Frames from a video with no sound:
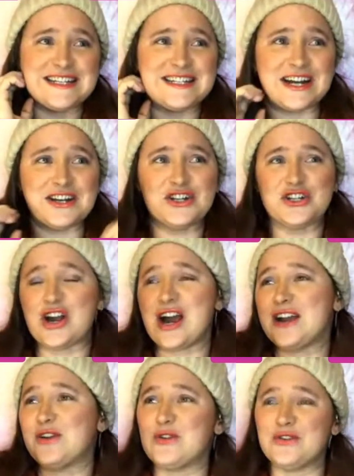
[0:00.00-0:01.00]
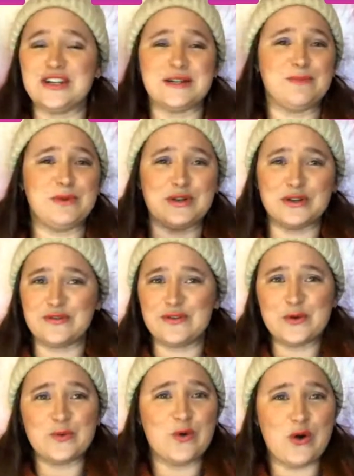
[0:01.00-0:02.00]
This sunshine, all this
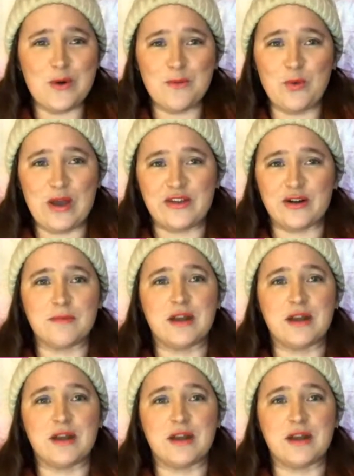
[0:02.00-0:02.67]
beautiful warm weather.